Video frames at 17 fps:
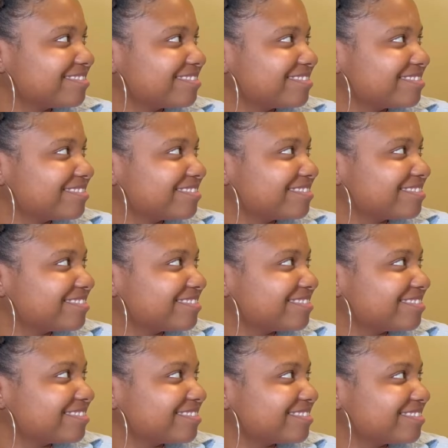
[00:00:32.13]

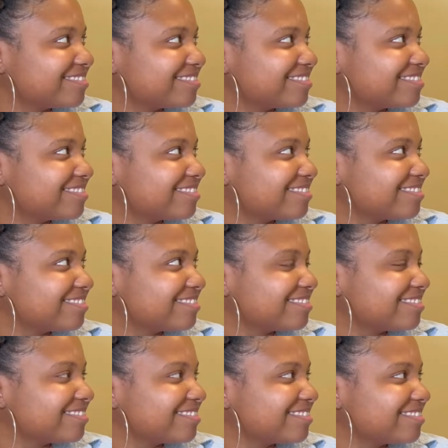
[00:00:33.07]

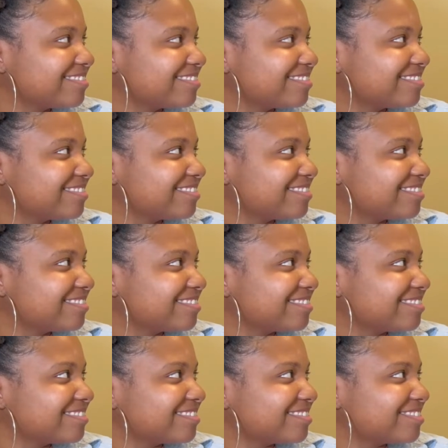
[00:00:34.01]

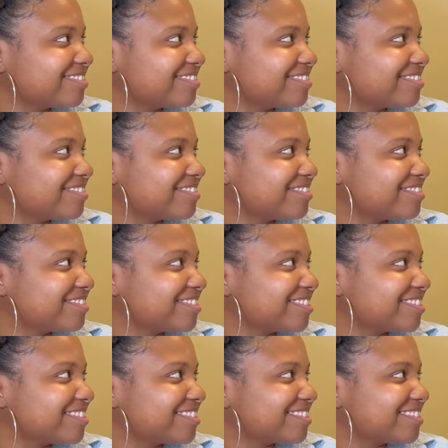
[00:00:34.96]

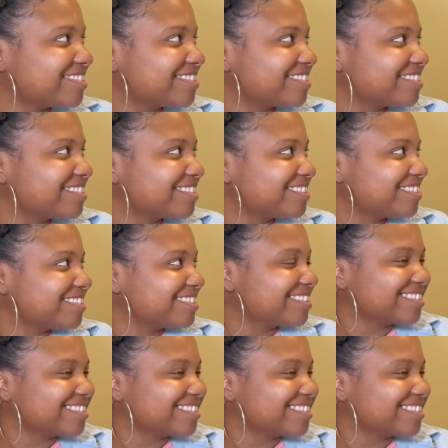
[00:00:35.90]
(not speaking)